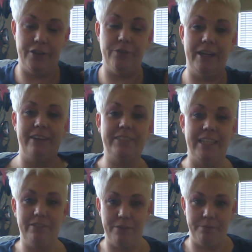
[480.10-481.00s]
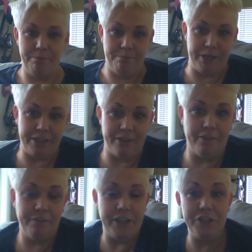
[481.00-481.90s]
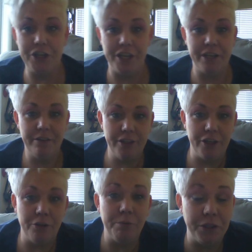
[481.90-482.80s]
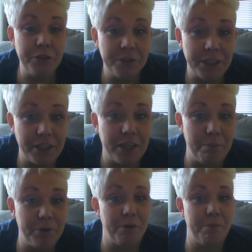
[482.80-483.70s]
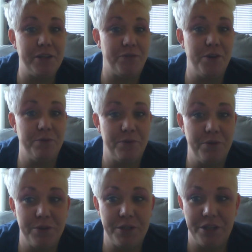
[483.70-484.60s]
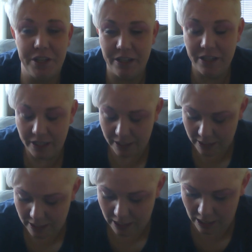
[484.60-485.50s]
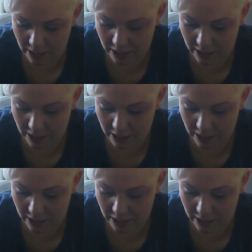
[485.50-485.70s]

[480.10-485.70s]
don't have to have a big intervention, you know, but losing a couple of your best friends will do it to you.